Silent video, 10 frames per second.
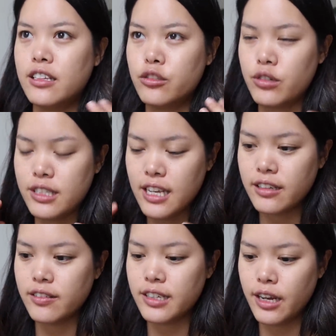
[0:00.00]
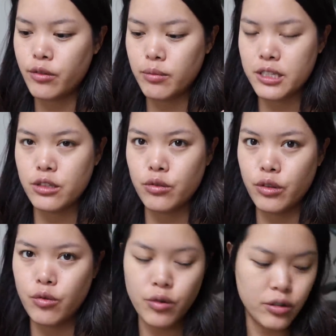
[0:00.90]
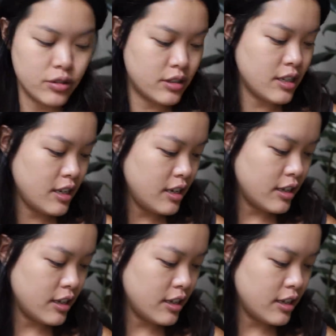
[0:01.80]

then towards the end of the day when it mixes with your oils.